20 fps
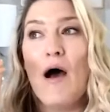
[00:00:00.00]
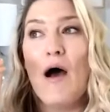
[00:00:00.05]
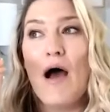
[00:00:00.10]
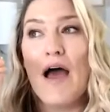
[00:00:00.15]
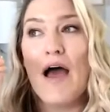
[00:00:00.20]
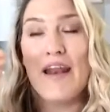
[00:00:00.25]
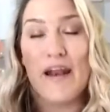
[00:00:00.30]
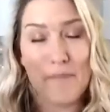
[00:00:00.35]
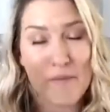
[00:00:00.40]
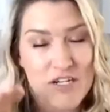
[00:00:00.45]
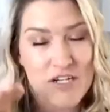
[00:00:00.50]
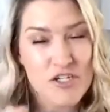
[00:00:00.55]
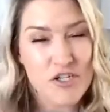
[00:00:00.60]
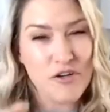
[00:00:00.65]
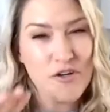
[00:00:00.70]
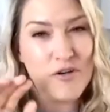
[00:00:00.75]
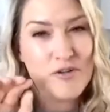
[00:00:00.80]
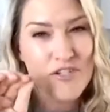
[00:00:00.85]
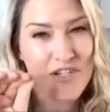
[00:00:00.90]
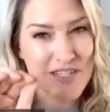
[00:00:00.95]
And I'm going to show
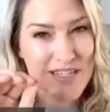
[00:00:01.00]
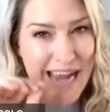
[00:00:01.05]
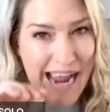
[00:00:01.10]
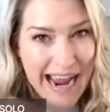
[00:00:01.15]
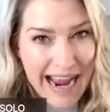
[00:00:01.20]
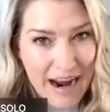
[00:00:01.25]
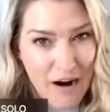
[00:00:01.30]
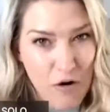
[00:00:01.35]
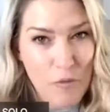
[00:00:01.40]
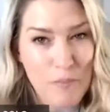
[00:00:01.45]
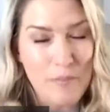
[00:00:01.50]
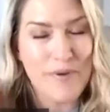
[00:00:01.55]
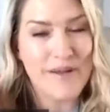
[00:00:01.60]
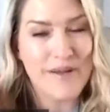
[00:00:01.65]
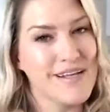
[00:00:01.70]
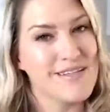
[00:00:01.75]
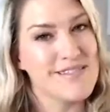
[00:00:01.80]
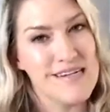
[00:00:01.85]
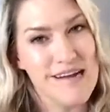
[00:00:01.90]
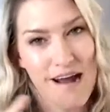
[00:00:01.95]
you just how, but
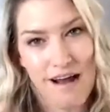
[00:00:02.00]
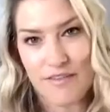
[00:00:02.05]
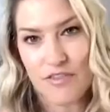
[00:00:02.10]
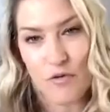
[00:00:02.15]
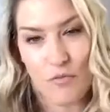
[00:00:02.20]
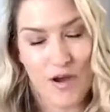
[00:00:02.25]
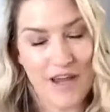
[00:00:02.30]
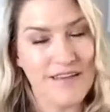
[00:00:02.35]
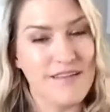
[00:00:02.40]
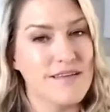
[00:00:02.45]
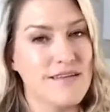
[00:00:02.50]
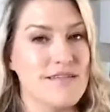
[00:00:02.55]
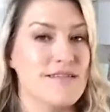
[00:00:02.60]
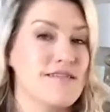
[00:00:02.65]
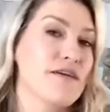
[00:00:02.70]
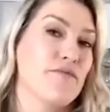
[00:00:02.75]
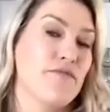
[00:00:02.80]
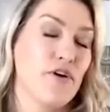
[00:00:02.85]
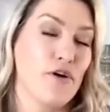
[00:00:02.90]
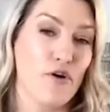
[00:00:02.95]
not the way that these
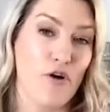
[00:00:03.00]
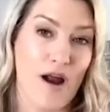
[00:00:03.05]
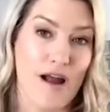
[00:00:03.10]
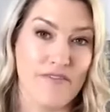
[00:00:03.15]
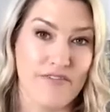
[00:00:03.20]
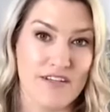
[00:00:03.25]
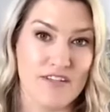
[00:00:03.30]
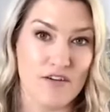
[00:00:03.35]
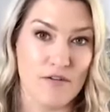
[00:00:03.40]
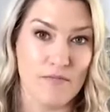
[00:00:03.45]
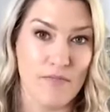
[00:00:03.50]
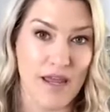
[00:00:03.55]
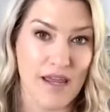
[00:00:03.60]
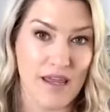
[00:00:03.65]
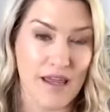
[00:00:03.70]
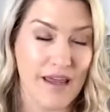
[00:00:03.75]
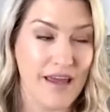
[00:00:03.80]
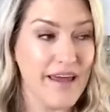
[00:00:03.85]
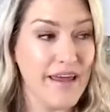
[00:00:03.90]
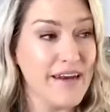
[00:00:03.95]
infographics are
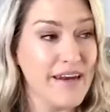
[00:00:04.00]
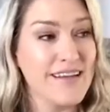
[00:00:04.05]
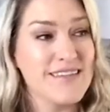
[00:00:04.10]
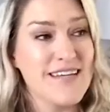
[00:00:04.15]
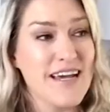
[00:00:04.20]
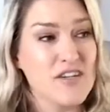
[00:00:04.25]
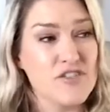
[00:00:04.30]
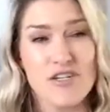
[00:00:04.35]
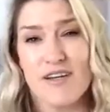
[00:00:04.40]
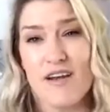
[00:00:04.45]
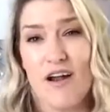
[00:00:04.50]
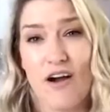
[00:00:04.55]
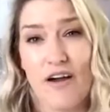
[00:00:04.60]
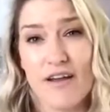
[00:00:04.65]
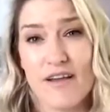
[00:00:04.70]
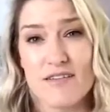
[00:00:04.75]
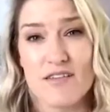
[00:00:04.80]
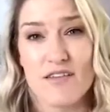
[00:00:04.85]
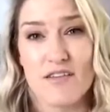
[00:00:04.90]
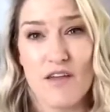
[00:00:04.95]
making it. And it's actually not
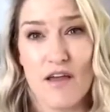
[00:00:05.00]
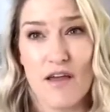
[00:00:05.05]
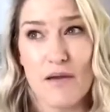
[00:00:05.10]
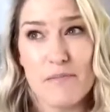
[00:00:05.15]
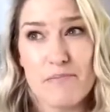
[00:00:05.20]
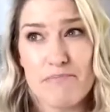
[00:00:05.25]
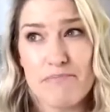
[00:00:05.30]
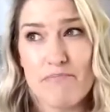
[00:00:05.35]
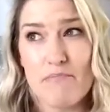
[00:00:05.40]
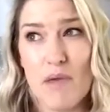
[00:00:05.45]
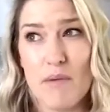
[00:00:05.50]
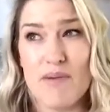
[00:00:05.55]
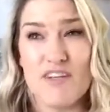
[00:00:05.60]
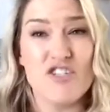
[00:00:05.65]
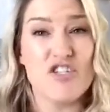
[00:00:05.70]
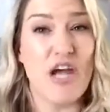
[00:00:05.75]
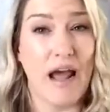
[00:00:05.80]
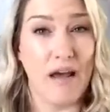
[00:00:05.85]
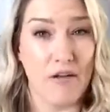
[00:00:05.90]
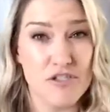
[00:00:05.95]
as maybe
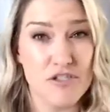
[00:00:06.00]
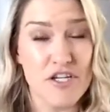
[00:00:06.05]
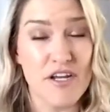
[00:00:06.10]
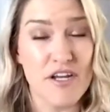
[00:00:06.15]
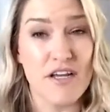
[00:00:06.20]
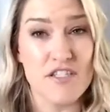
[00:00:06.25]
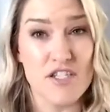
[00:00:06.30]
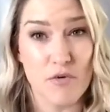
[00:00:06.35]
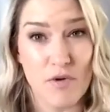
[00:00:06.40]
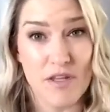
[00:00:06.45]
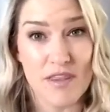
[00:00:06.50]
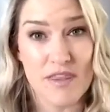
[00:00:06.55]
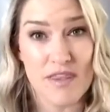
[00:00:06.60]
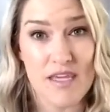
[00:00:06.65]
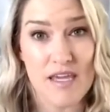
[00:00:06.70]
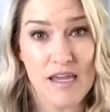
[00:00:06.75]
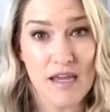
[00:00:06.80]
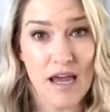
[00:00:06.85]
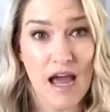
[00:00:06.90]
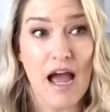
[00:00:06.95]
challenging as you would
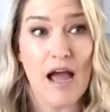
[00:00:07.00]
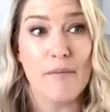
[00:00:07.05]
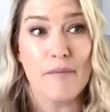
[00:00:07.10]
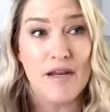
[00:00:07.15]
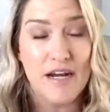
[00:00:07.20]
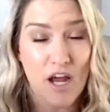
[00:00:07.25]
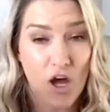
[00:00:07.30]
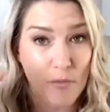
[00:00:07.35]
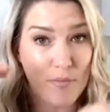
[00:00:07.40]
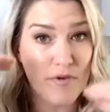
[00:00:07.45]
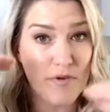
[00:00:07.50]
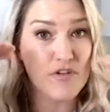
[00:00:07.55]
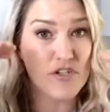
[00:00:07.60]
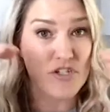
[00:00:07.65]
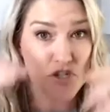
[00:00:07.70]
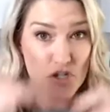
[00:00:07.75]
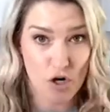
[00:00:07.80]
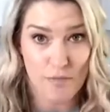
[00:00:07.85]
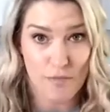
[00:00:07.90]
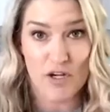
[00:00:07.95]
think. I'm going to help you
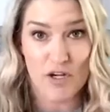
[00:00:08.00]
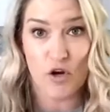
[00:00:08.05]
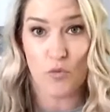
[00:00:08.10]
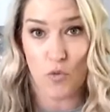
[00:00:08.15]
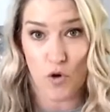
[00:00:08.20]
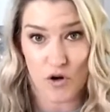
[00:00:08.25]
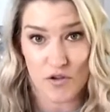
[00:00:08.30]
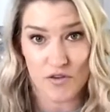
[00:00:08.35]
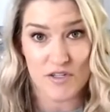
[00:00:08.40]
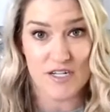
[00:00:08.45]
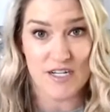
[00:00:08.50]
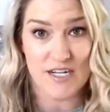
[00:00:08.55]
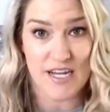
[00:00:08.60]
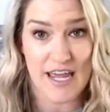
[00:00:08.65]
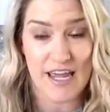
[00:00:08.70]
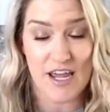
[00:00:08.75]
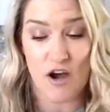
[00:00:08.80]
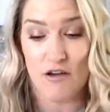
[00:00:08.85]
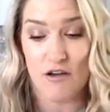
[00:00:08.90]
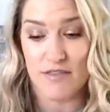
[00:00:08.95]
determine your worth
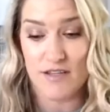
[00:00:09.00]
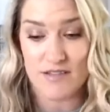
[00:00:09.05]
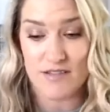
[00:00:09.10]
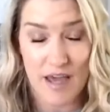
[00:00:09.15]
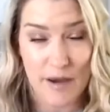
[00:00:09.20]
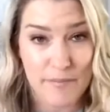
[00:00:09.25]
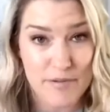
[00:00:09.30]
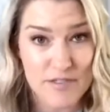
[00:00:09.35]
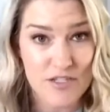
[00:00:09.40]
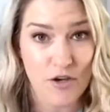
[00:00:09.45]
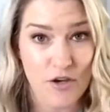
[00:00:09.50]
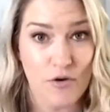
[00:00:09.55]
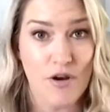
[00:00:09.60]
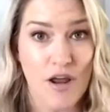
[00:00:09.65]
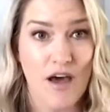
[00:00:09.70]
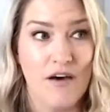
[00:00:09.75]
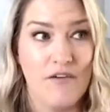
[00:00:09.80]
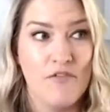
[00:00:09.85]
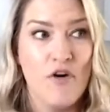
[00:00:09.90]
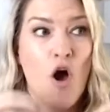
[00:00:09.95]
today on this episode
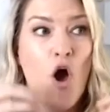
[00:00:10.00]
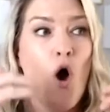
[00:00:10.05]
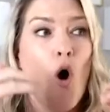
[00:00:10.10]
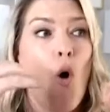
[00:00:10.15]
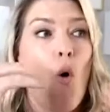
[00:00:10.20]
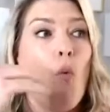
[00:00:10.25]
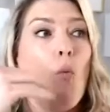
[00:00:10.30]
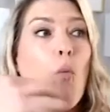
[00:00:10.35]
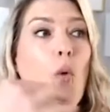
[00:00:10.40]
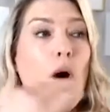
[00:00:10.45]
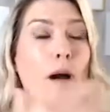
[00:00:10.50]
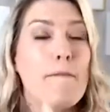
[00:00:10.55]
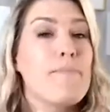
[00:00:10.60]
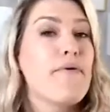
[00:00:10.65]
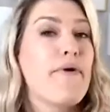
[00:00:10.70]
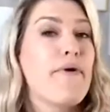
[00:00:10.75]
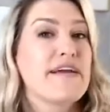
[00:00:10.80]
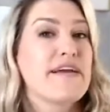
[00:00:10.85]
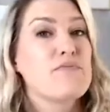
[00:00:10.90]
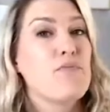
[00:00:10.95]
of what
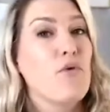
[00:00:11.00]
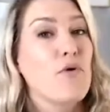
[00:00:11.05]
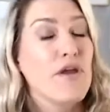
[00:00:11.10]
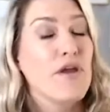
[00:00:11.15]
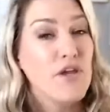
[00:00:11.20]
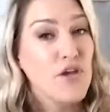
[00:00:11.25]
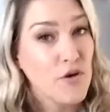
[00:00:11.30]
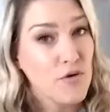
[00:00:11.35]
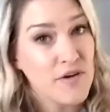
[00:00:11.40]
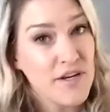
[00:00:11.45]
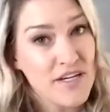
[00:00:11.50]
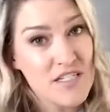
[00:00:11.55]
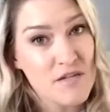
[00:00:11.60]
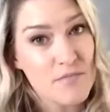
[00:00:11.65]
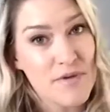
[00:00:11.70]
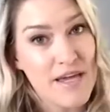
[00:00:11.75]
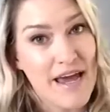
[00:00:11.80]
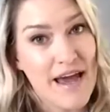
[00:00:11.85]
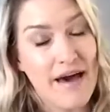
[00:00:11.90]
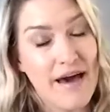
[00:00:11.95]
price point you need to
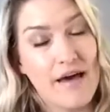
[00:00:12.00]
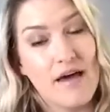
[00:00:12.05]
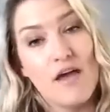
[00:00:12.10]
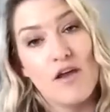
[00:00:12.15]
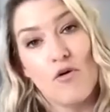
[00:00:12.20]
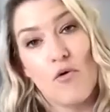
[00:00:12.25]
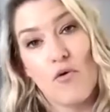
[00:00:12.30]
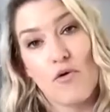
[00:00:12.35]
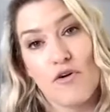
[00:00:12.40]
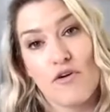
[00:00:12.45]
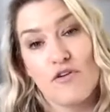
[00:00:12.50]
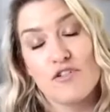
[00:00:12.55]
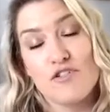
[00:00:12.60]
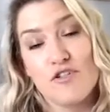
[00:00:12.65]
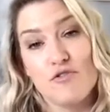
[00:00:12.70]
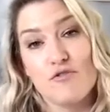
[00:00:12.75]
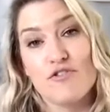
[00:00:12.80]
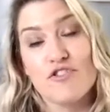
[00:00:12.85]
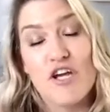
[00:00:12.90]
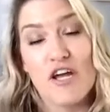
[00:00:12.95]
be at in order
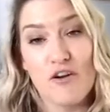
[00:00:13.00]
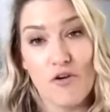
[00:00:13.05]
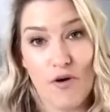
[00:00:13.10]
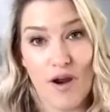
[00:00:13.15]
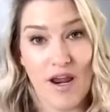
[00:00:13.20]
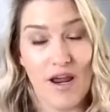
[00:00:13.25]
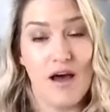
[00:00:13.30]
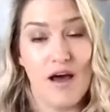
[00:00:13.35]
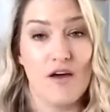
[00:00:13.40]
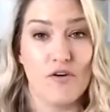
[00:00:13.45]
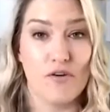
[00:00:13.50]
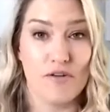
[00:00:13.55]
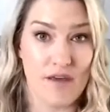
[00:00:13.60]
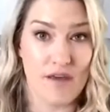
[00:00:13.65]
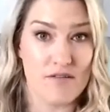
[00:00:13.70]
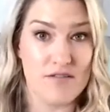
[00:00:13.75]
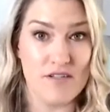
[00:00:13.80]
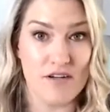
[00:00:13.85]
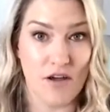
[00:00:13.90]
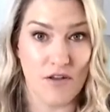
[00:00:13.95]
to generate
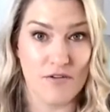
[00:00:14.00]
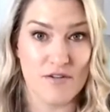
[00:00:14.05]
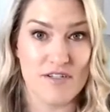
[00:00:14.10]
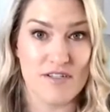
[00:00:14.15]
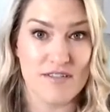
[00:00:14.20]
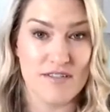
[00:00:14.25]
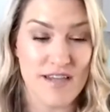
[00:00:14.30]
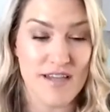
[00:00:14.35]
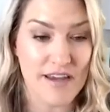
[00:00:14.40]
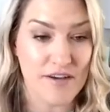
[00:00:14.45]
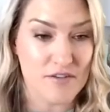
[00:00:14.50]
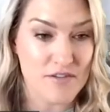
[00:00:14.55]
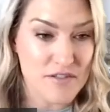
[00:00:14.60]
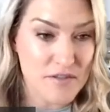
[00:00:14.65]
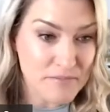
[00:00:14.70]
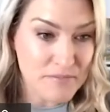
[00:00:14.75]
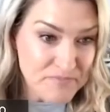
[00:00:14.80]
$100,000 in sales.